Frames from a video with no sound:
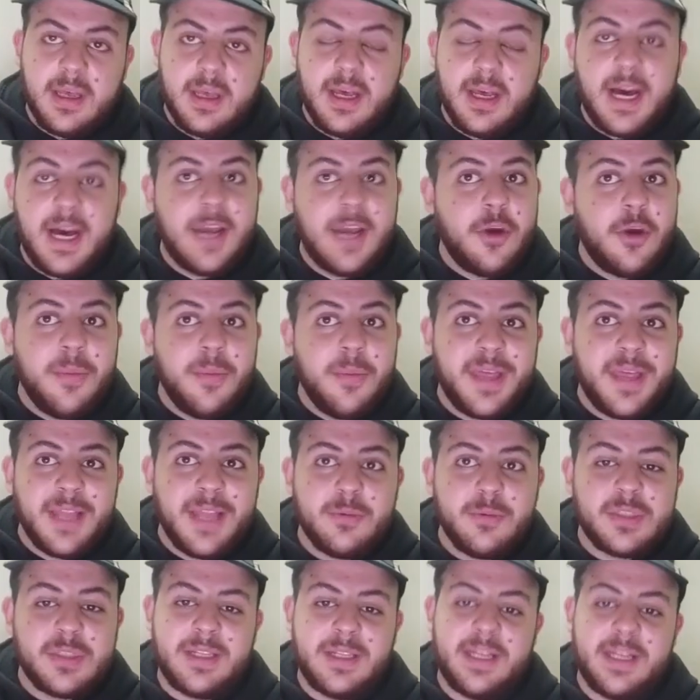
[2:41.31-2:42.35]
I hope that
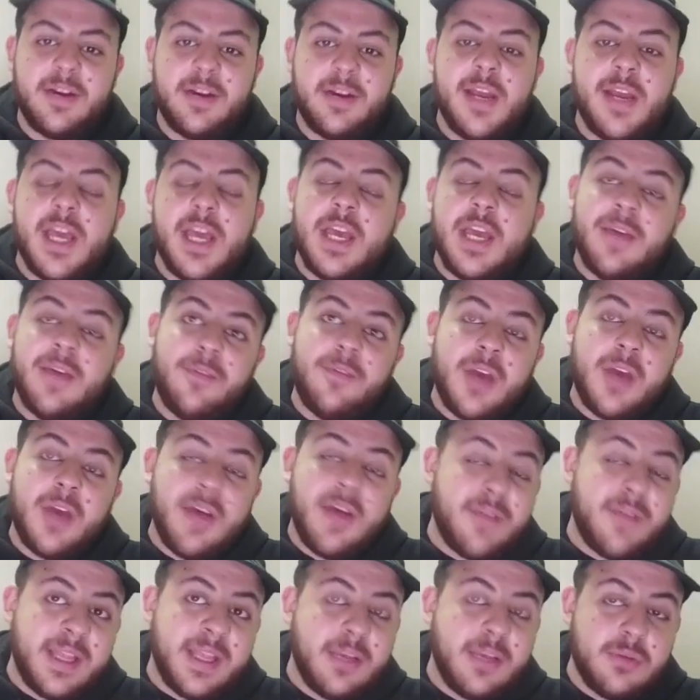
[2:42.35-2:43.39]
was clear. If you have
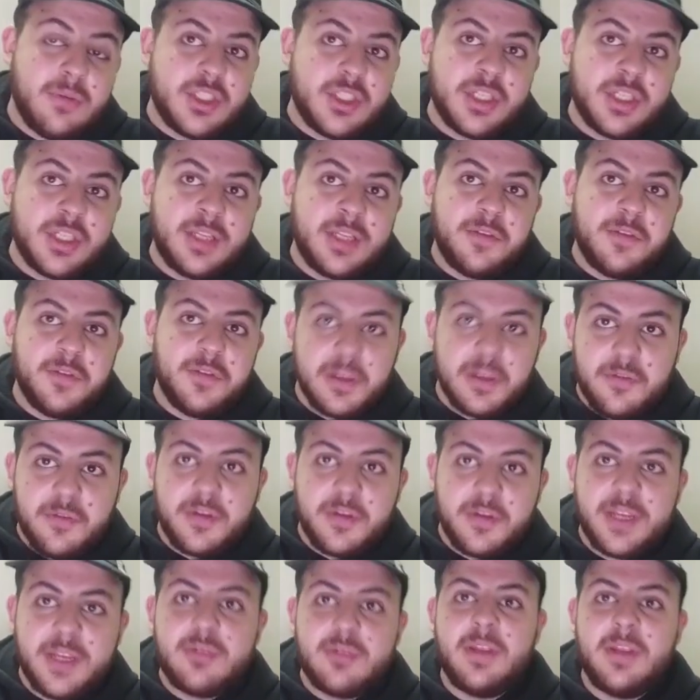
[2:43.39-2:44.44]
any question, feel free
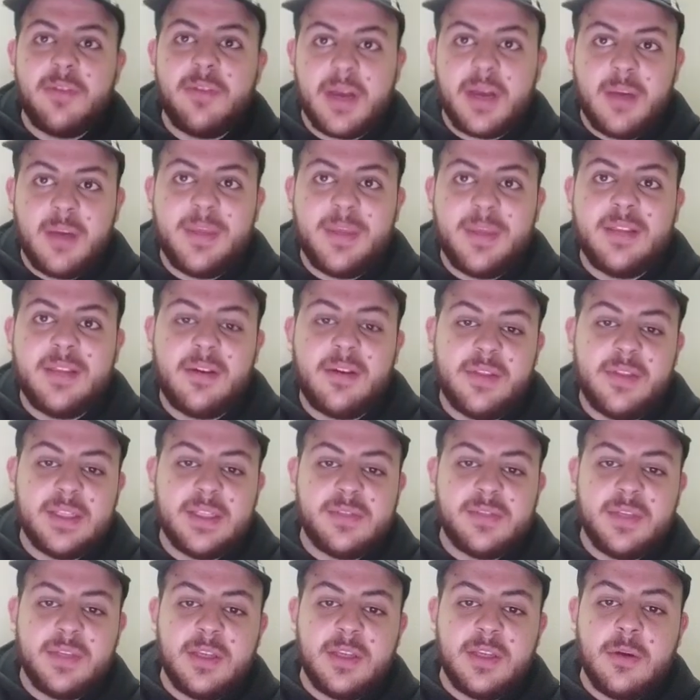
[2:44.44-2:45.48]
to leave a comment on this
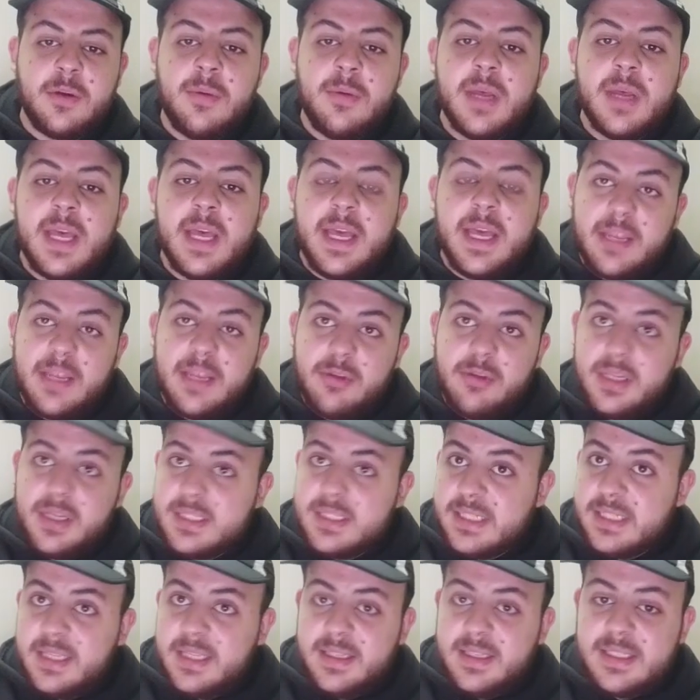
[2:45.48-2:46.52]
video, and you can
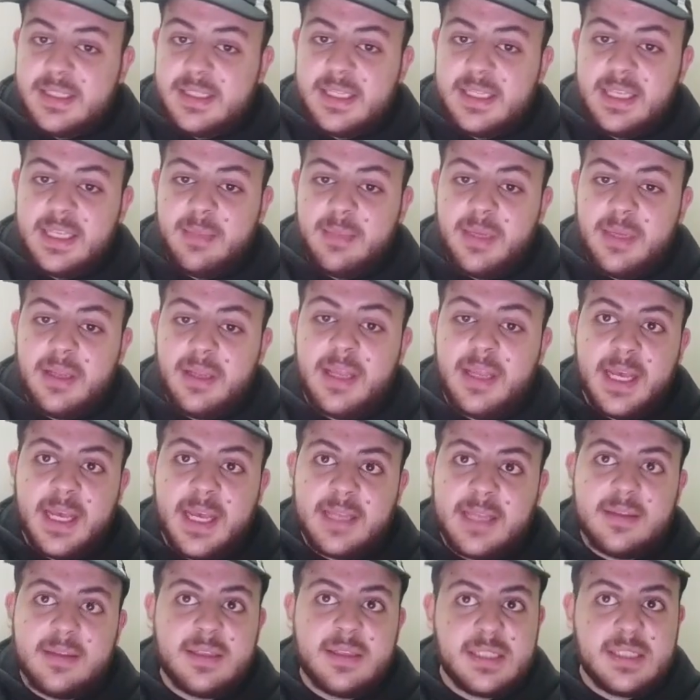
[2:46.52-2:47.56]
send us an email
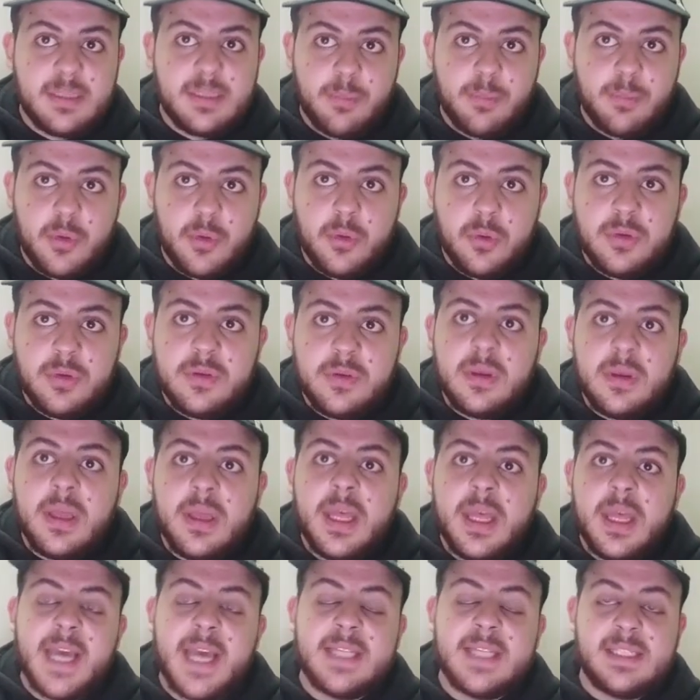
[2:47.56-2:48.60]
at
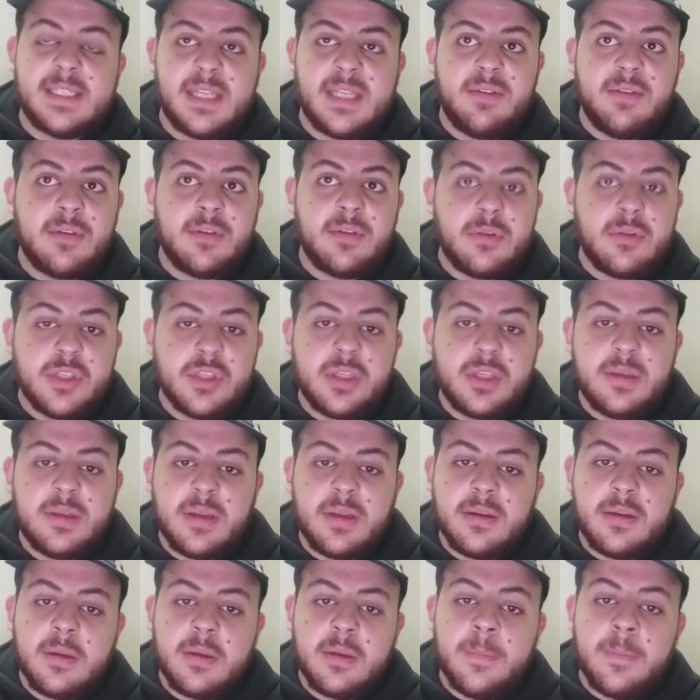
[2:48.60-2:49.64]

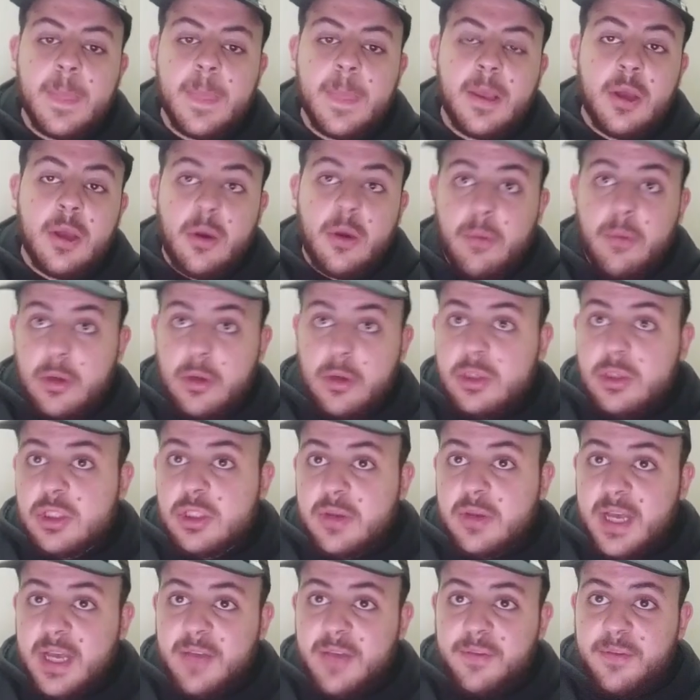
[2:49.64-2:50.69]
support@savetonotion.com. We also
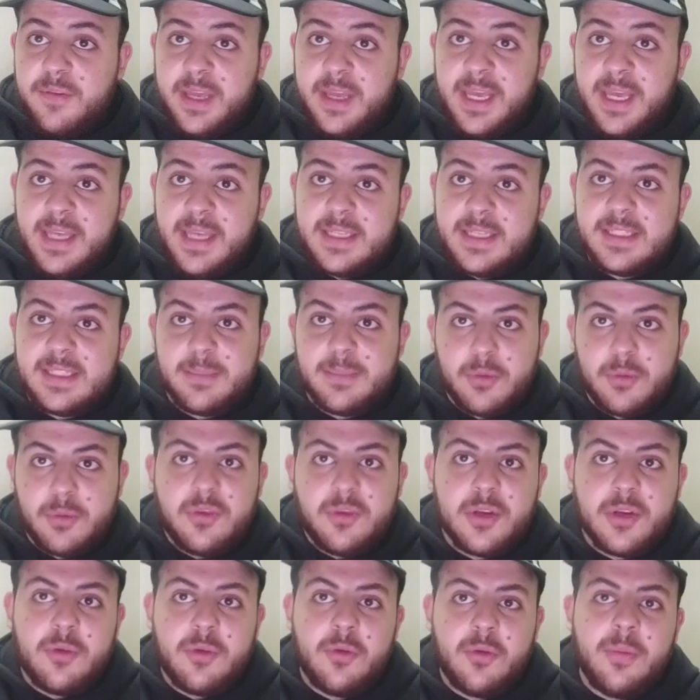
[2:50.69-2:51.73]
have a support
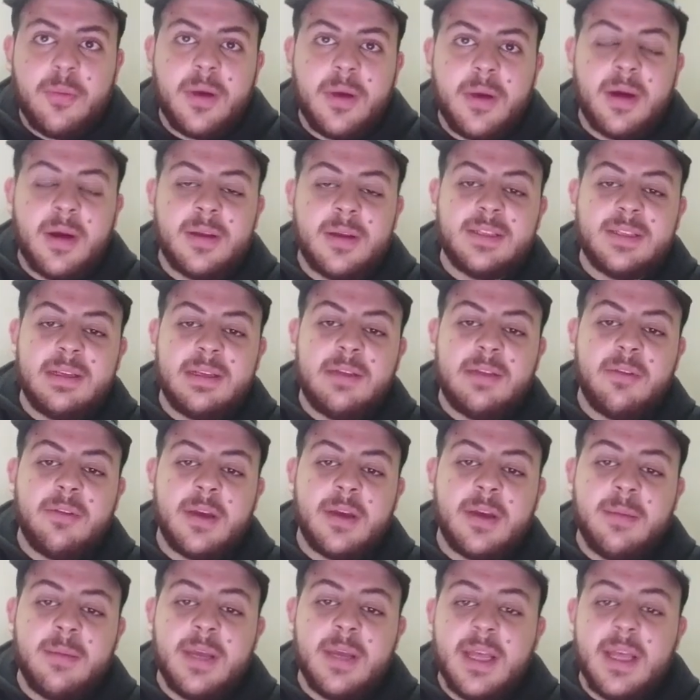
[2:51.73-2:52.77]
group on
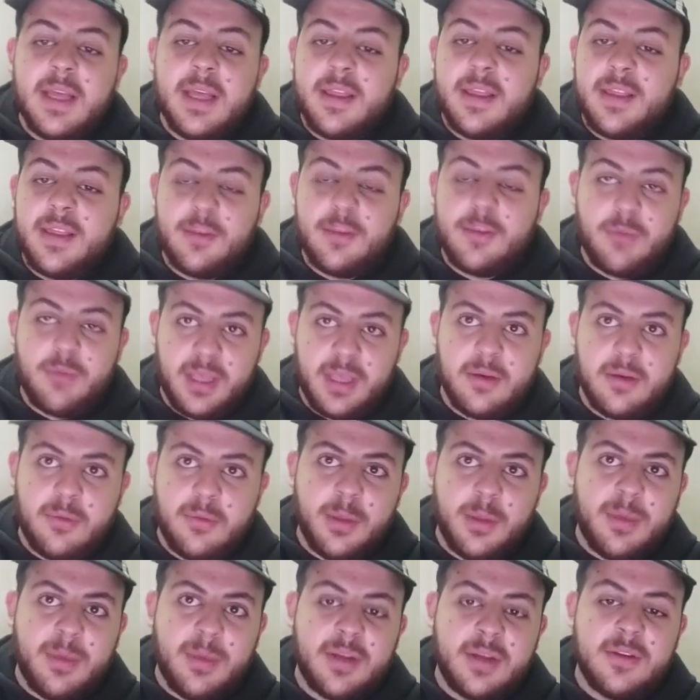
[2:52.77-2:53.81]
Telegram that we
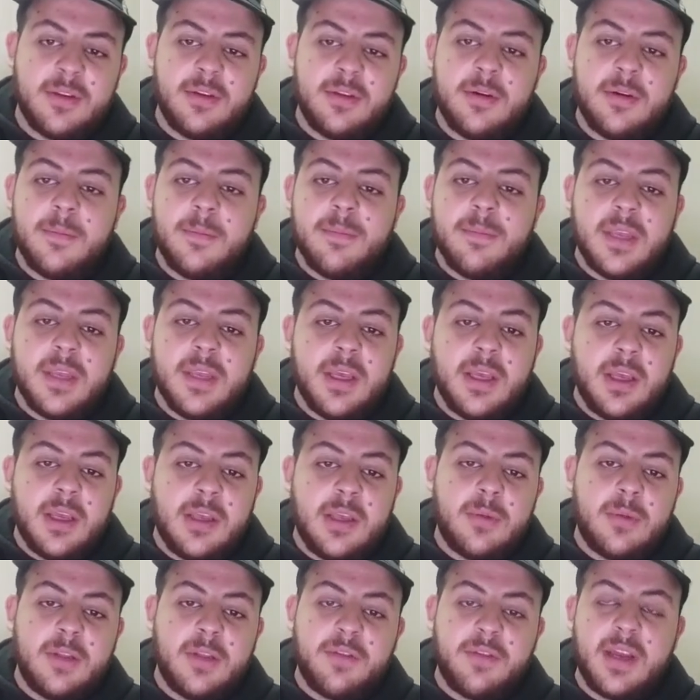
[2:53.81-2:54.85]
monitor. You
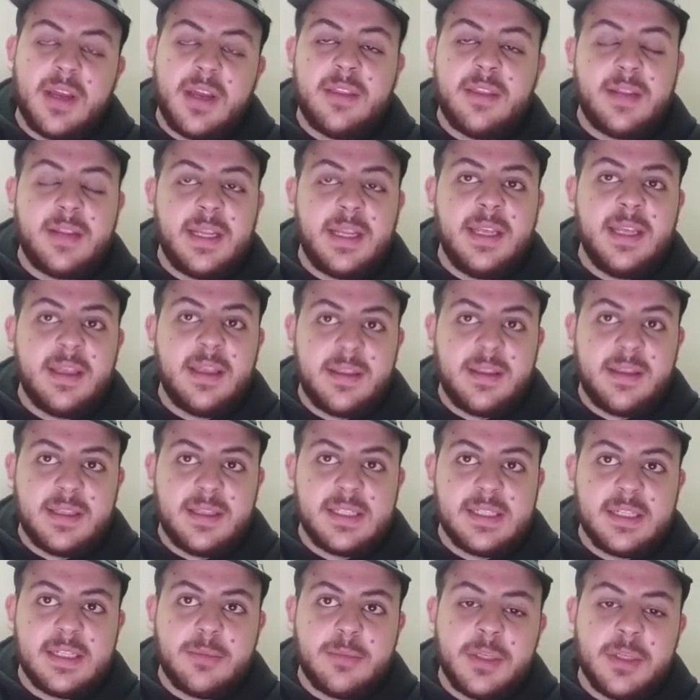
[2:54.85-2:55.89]
will find the link in the
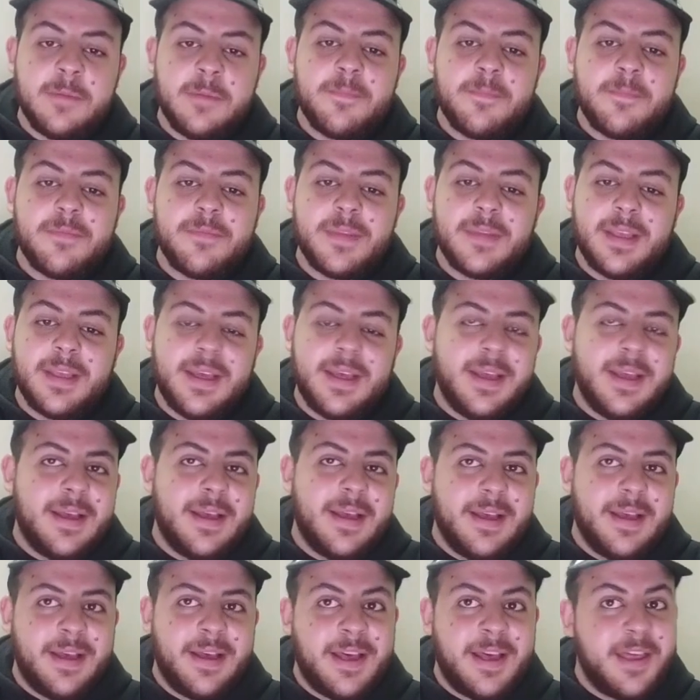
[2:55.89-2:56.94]
description.
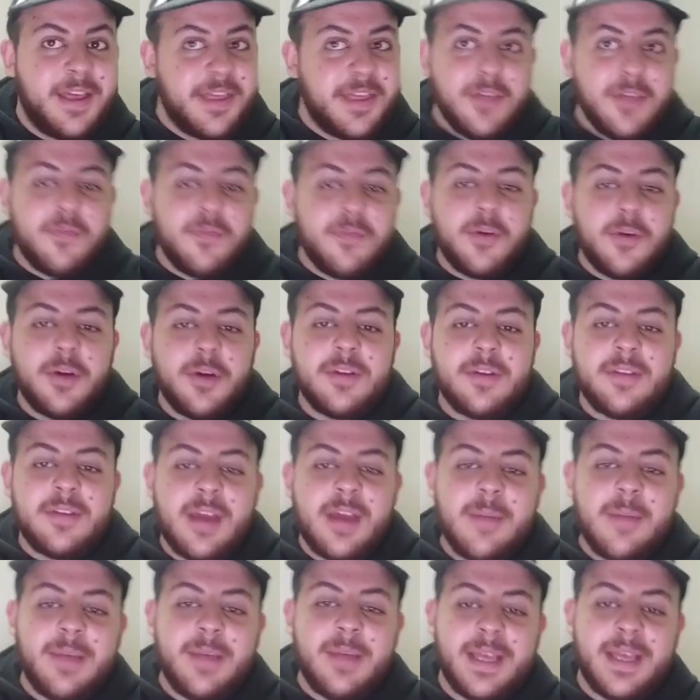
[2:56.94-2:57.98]
Thank you for your
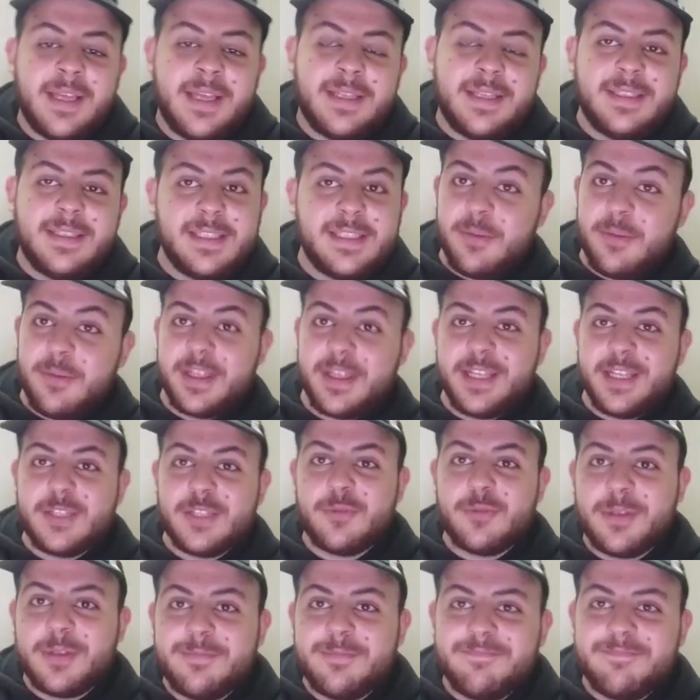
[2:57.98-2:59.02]
time, and see you in the next
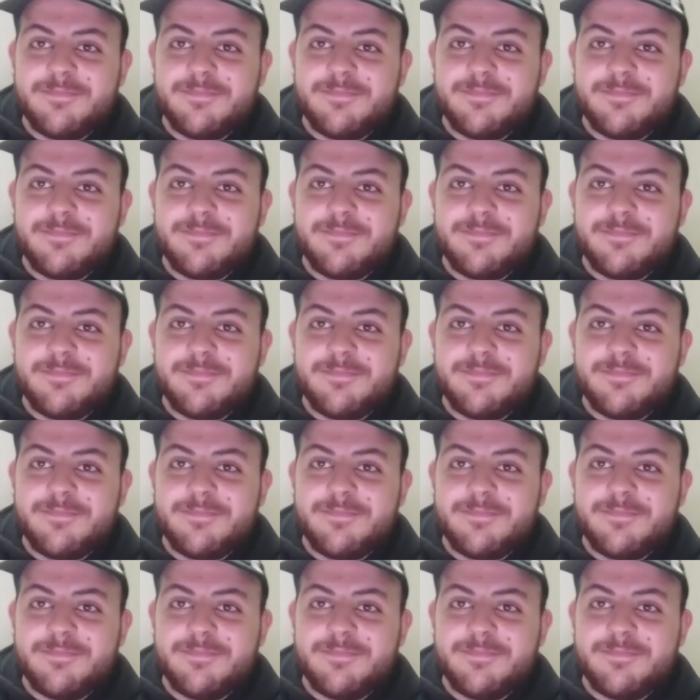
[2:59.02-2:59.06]
one.